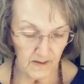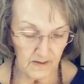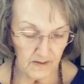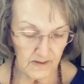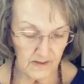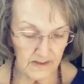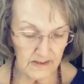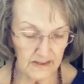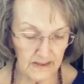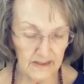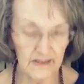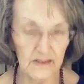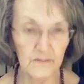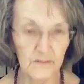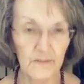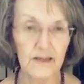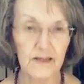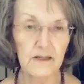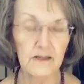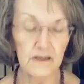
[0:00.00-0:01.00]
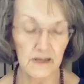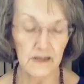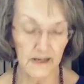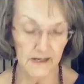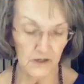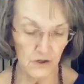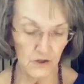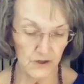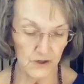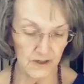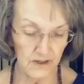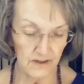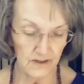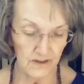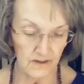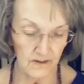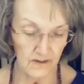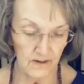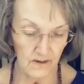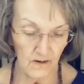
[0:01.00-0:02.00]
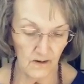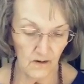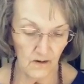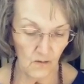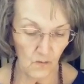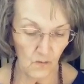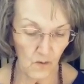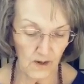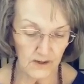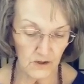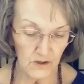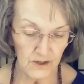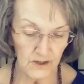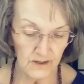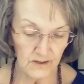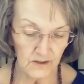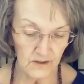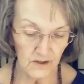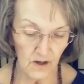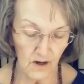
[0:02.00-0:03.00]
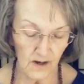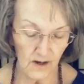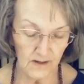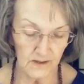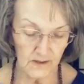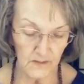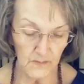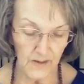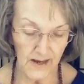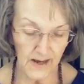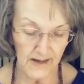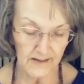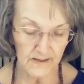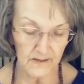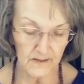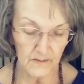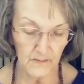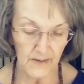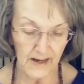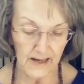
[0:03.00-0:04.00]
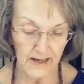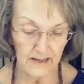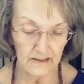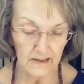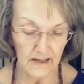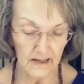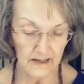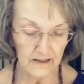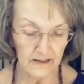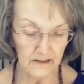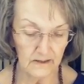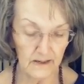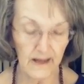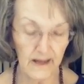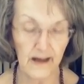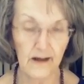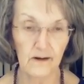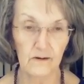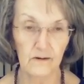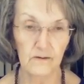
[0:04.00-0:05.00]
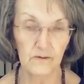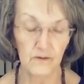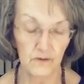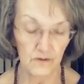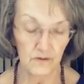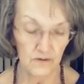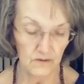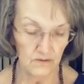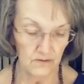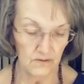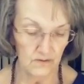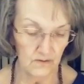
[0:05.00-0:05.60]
Sitting meditation, watching thoughts pass by like clouds,